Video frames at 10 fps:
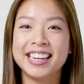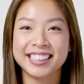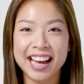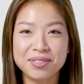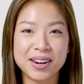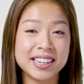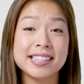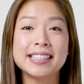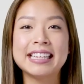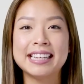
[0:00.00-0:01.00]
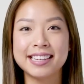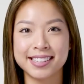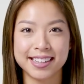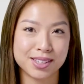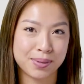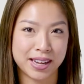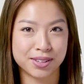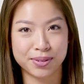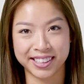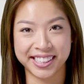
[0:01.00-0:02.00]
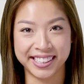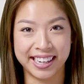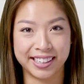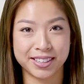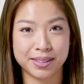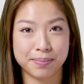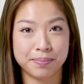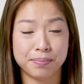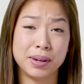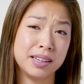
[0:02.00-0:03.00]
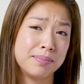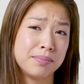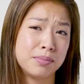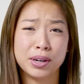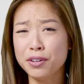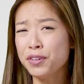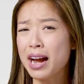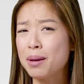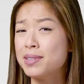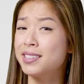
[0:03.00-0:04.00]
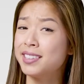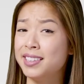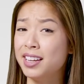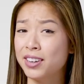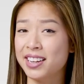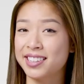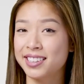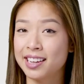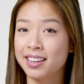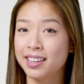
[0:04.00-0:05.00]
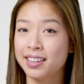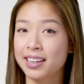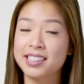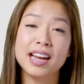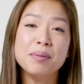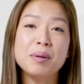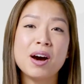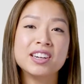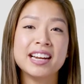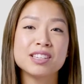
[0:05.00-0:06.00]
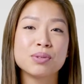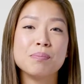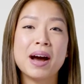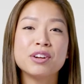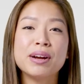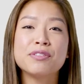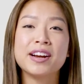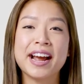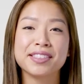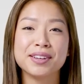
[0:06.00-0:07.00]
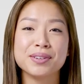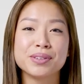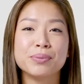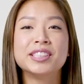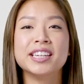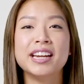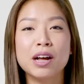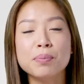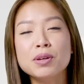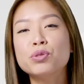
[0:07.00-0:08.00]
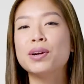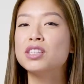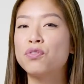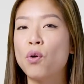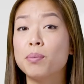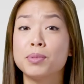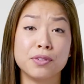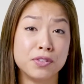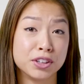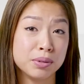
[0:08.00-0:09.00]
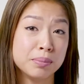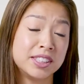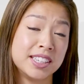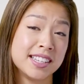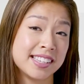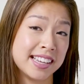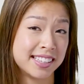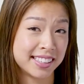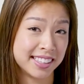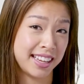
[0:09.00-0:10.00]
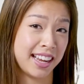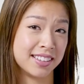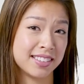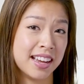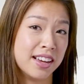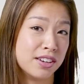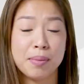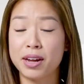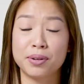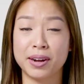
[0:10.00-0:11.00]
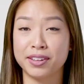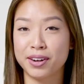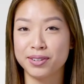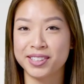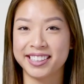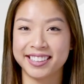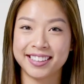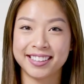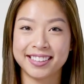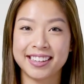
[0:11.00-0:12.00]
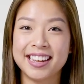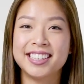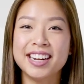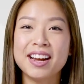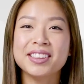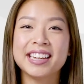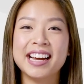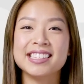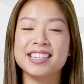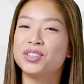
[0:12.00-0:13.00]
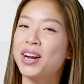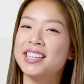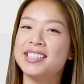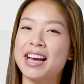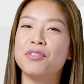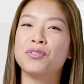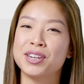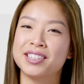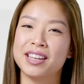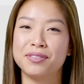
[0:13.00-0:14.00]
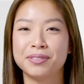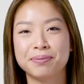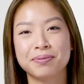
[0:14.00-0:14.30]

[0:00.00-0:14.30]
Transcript: Cloud Run is the easiest way to run containers, but what if your app isn't containerized? It's time to modernize with Migrate for Anthos, which can help you transform your virtual machines into containers, no matter where they're hosted. Check out the guides and try these out for yourself.